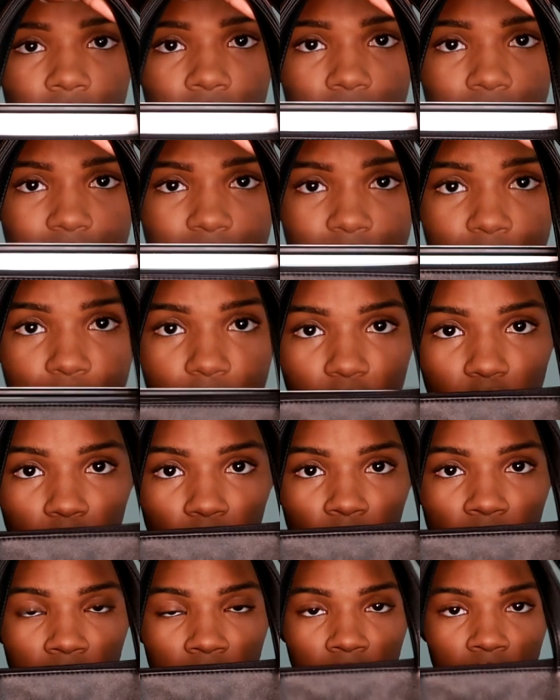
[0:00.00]
There is a
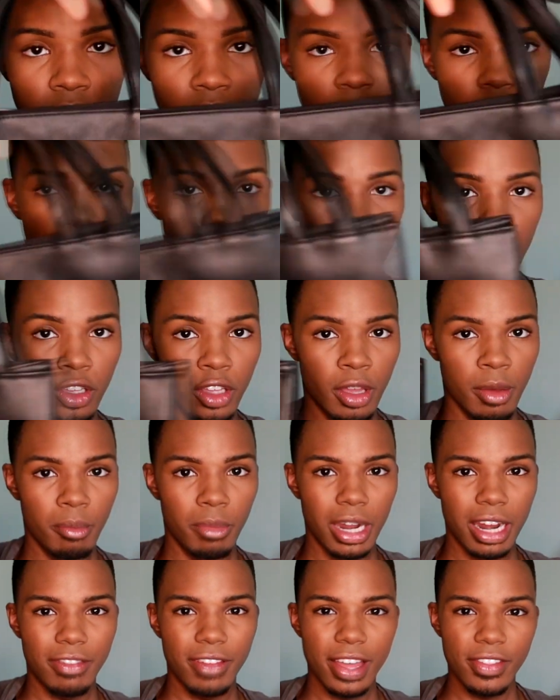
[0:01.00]
bigger one,
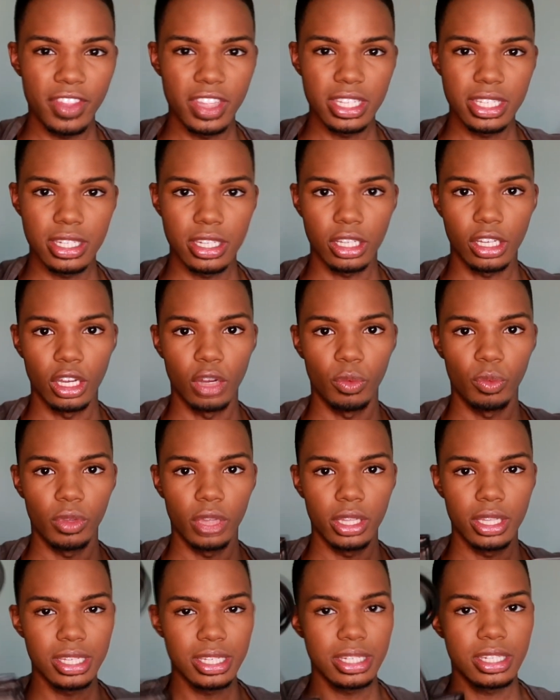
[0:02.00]
but I feel like this is a
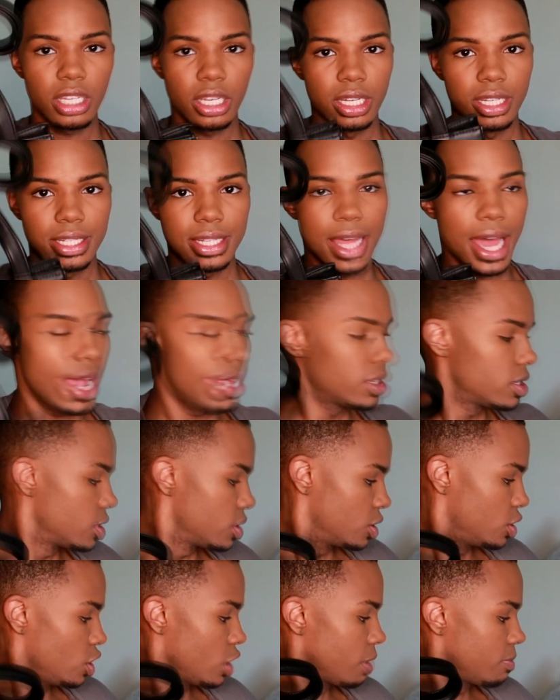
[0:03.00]
good
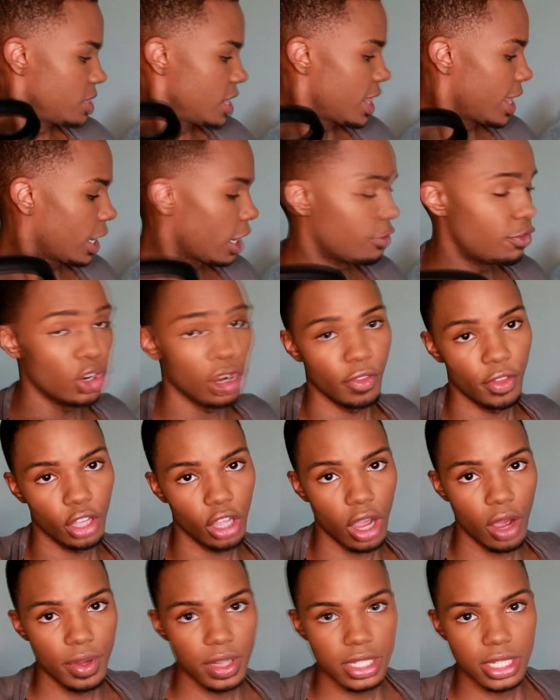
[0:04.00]
size. You know what I'm saying? Like if you're on the
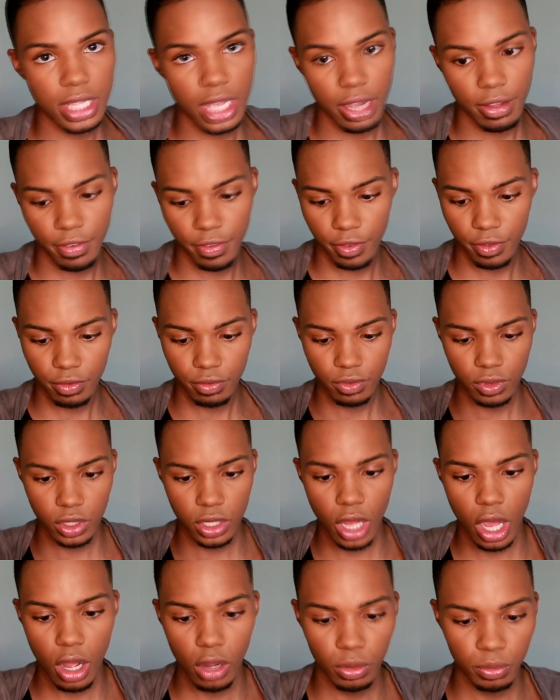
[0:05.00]
go and stuff.
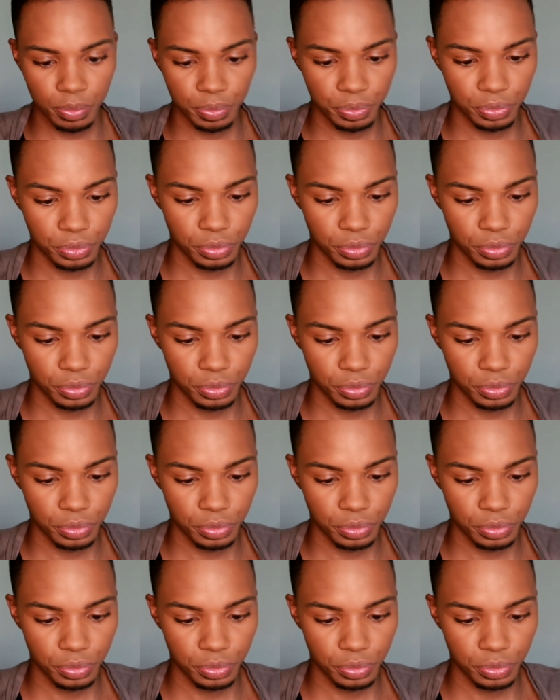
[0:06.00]
So